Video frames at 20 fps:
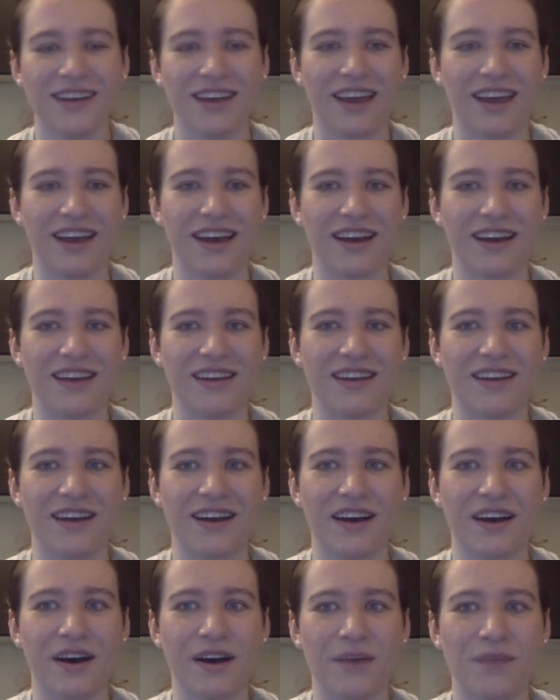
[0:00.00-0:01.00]
And
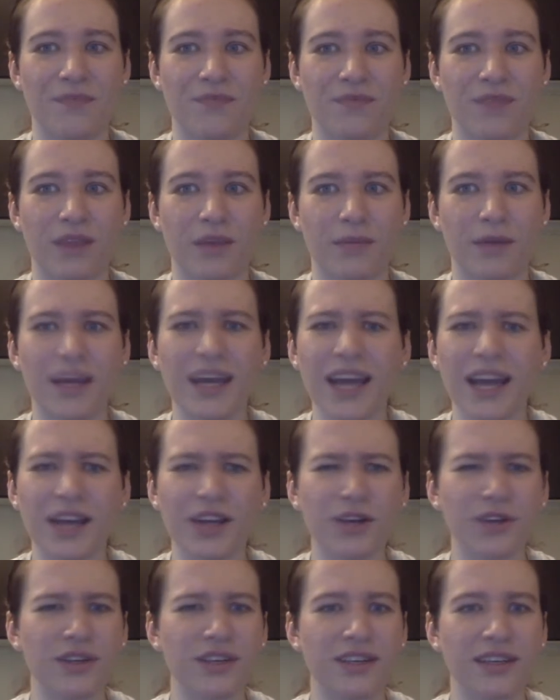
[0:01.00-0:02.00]
but yeah,
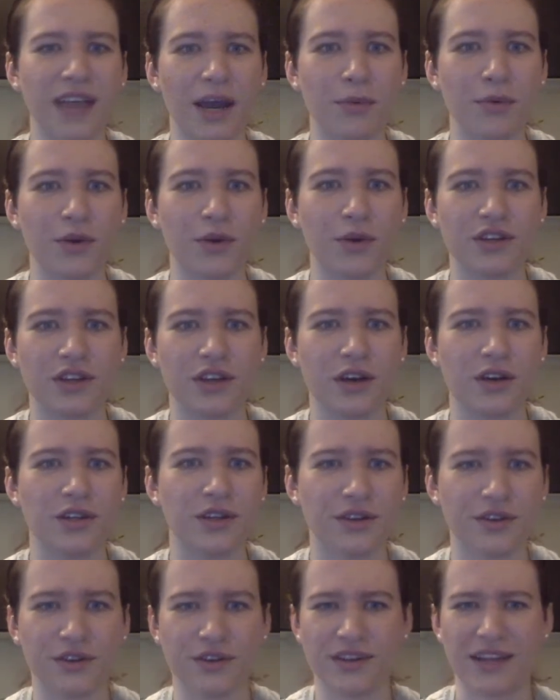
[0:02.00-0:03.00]
use the sky bridge. And
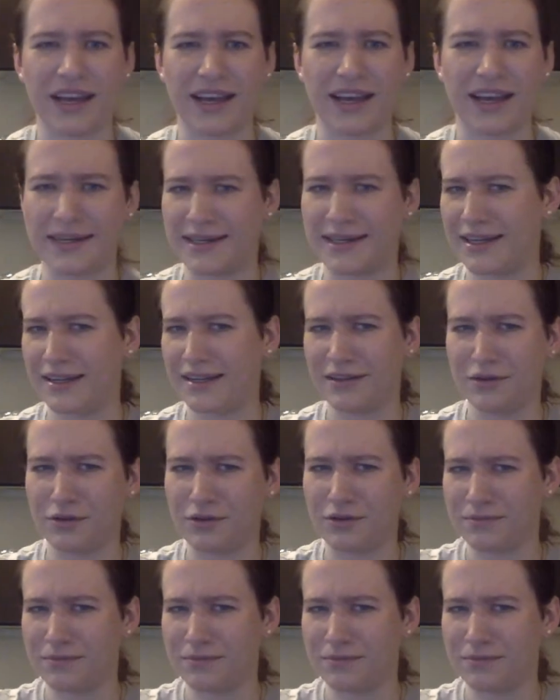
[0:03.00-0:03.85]
also there's like a little